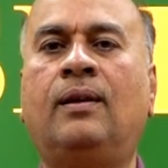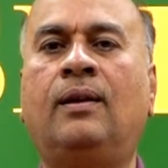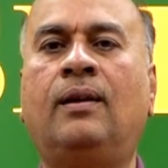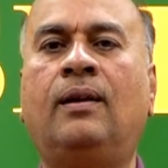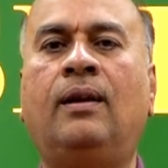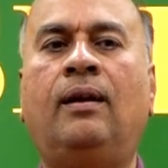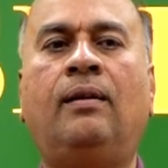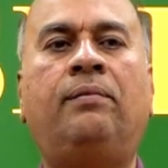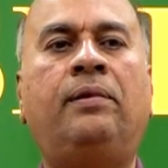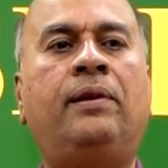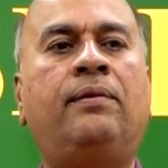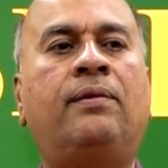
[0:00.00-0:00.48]

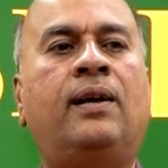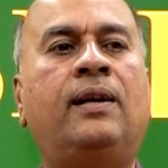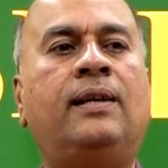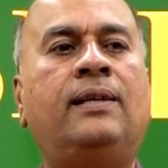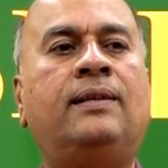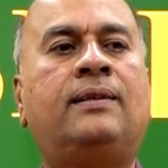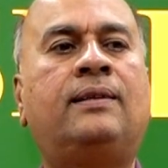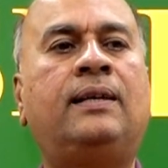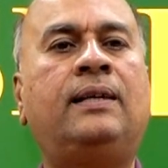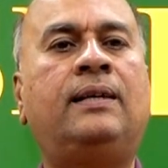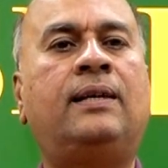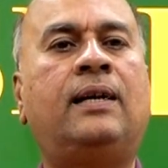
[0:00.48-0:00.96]
everyone
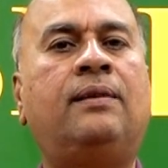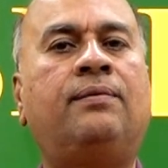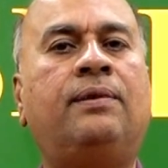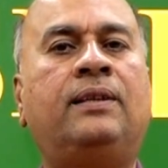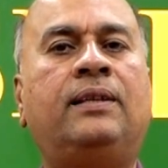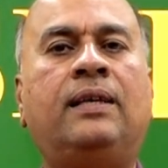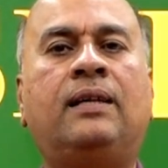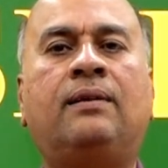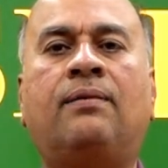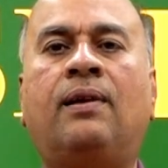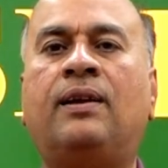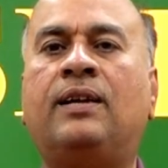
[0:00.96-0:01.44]
is treated with
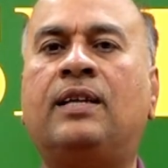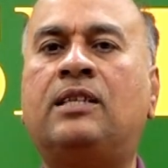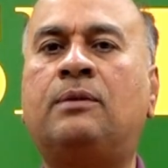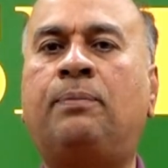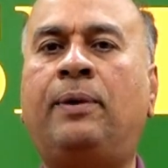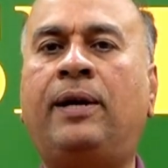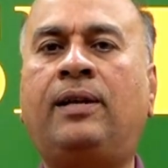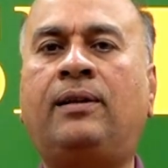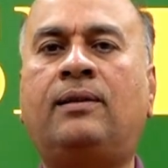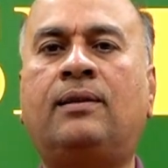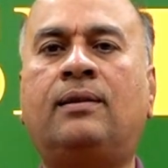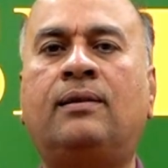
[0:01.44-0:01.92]
equal
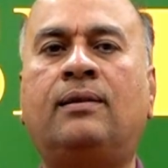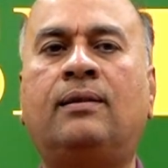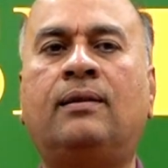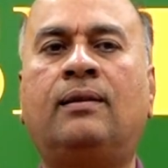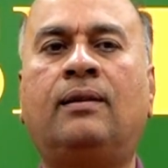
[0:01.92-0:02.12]
respect,